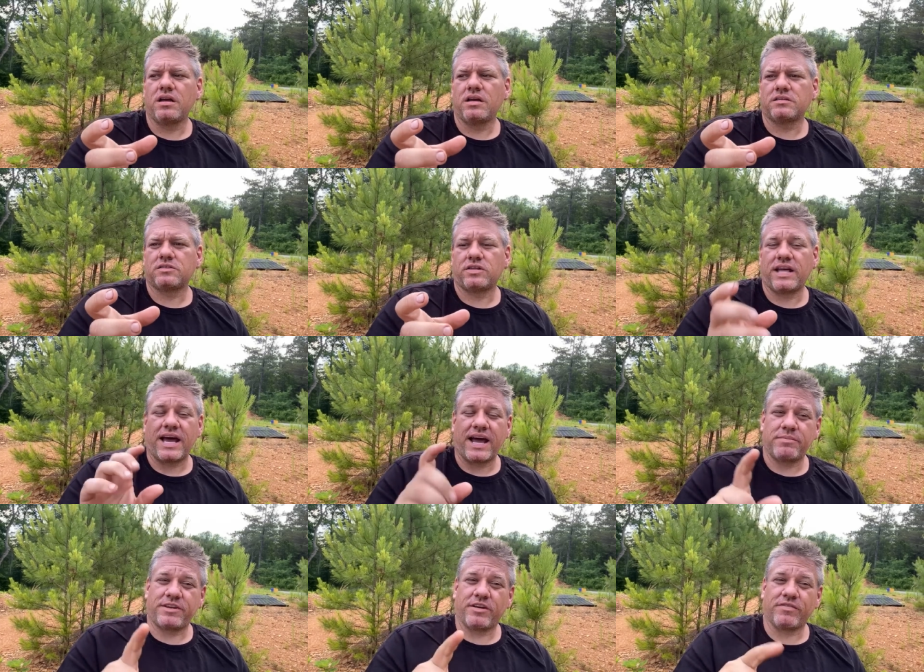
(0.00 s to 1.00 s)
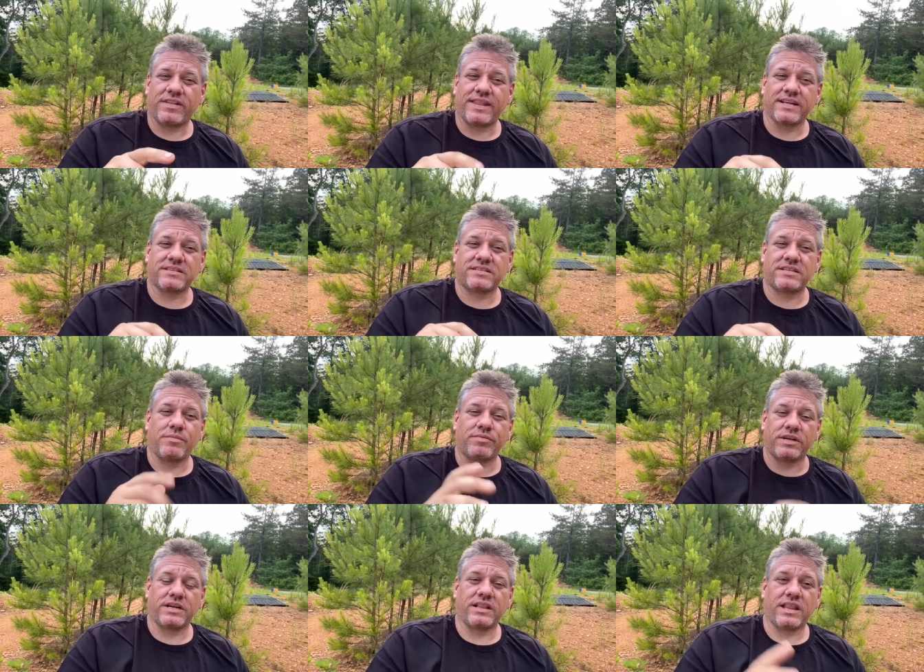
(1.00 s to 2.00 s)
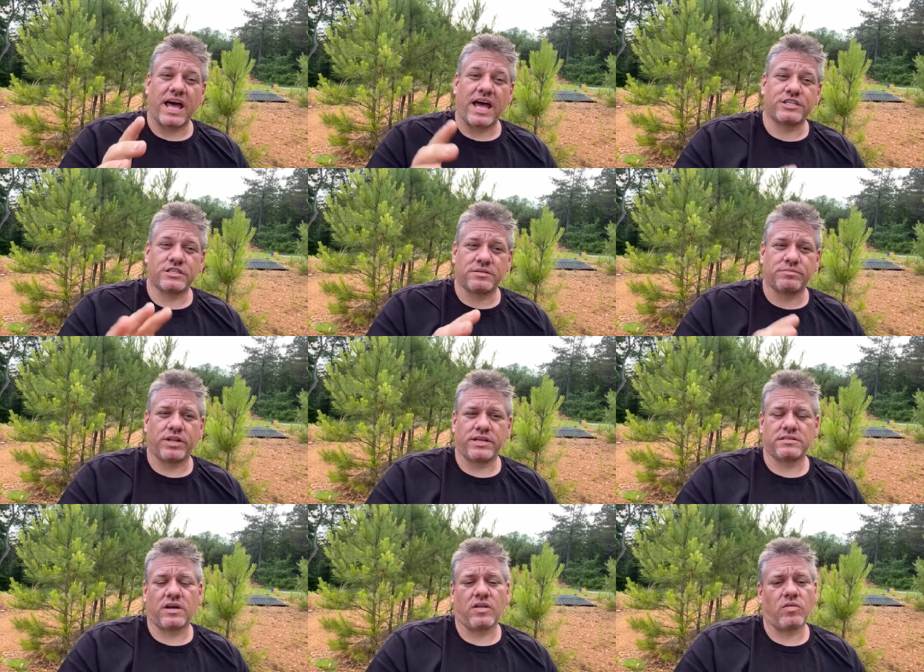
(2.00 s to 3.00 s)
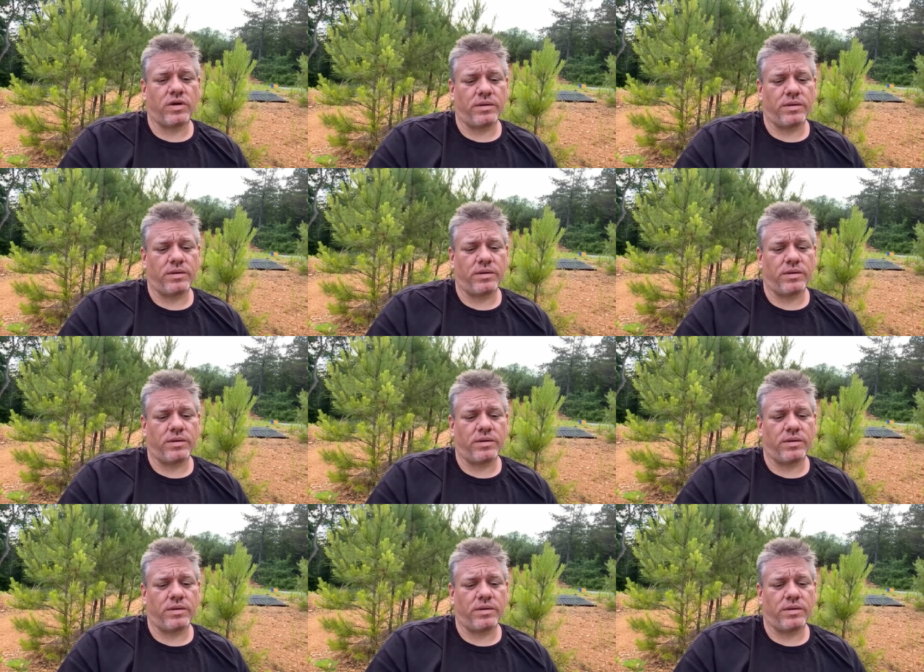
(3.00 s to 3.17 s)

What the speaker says: so that I gotta be careful on that step that it latches in place all the way.